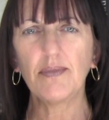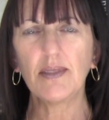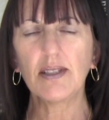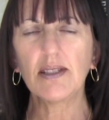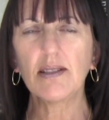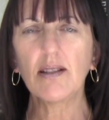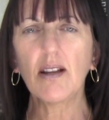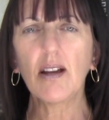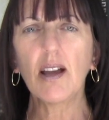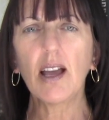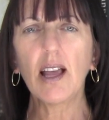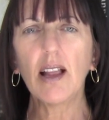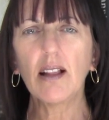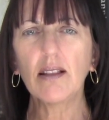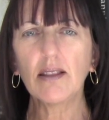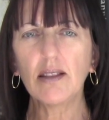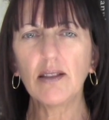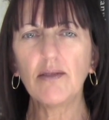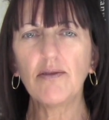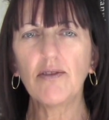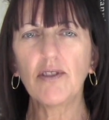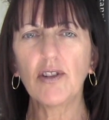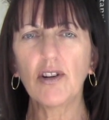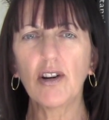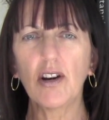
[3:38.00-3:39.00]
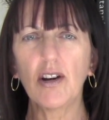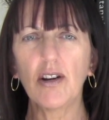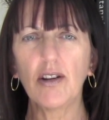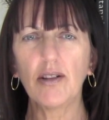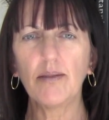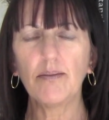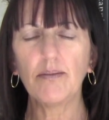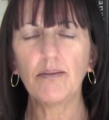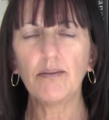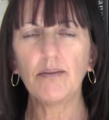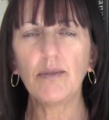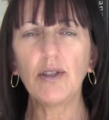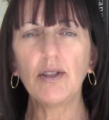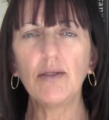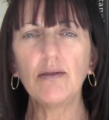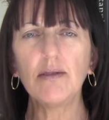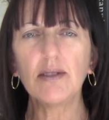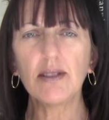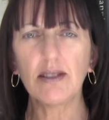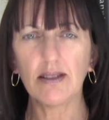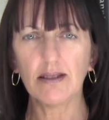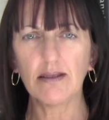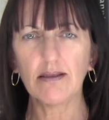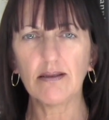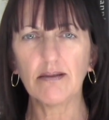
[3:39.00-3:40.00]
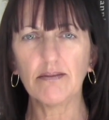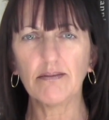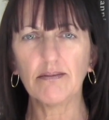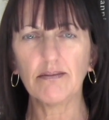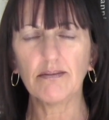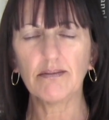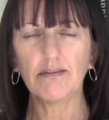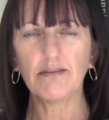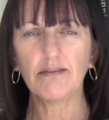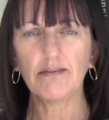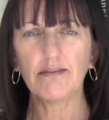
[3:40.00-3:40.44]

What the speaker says: It's not healthy for our immune system.